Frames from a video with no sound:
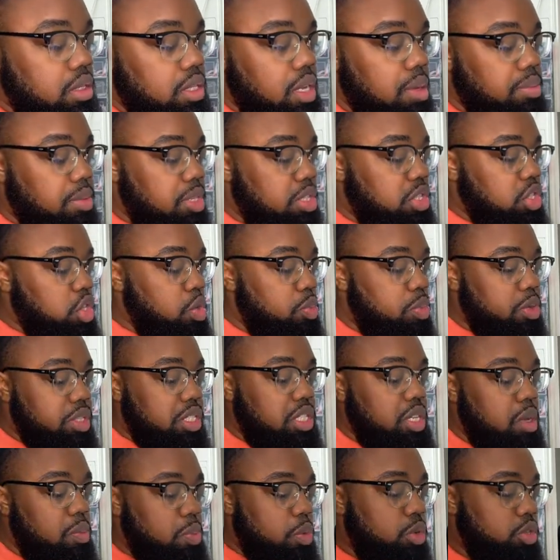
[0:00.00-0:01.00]
Something
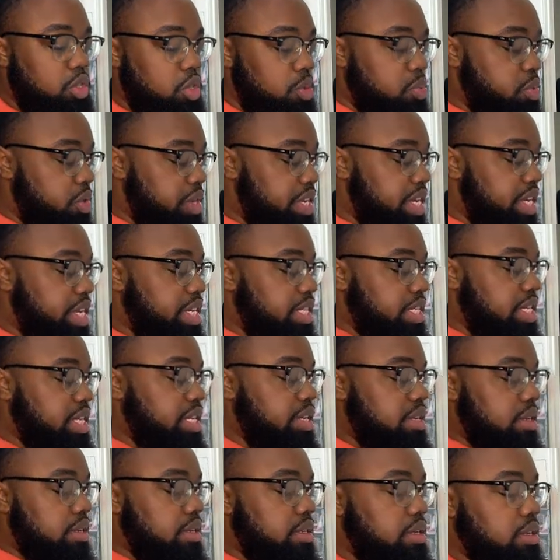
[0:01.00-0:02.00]
super simple, super
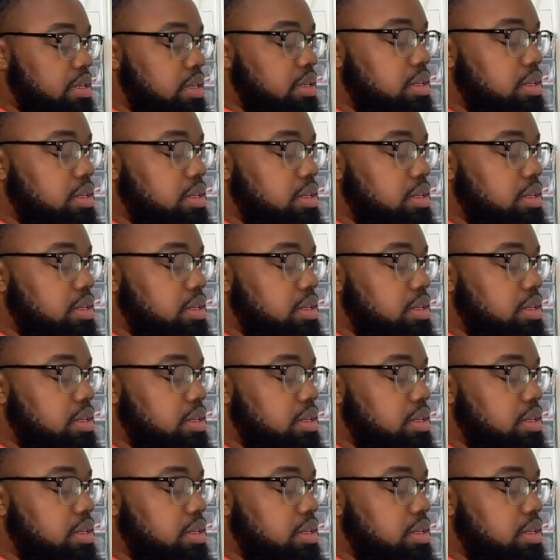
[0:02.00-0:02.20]
easy.